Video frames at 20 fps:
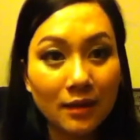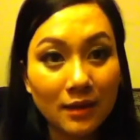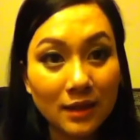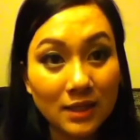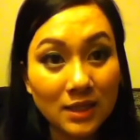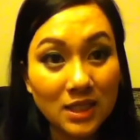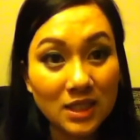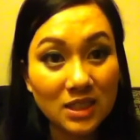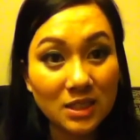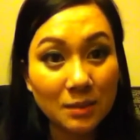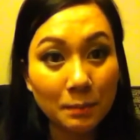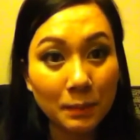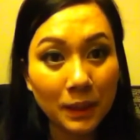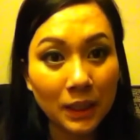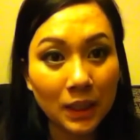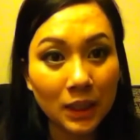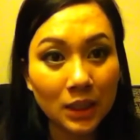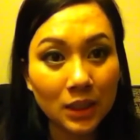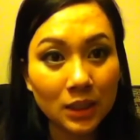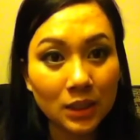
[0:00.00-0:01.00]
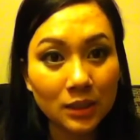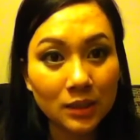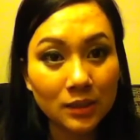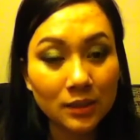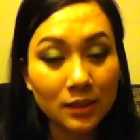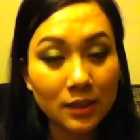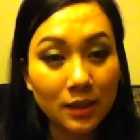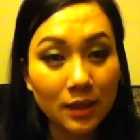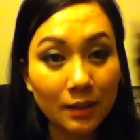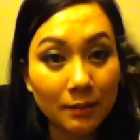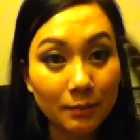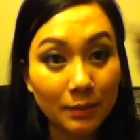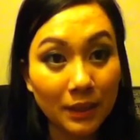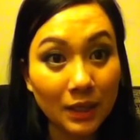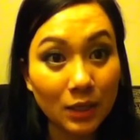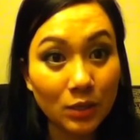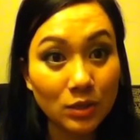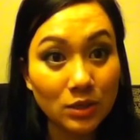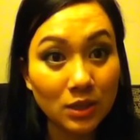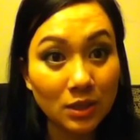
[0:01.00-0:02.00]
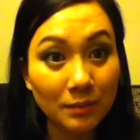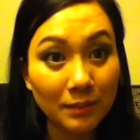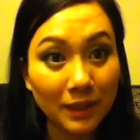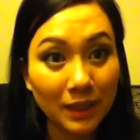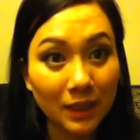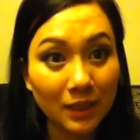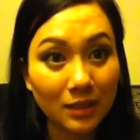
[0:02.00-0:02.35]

This is a pen, but I use it on my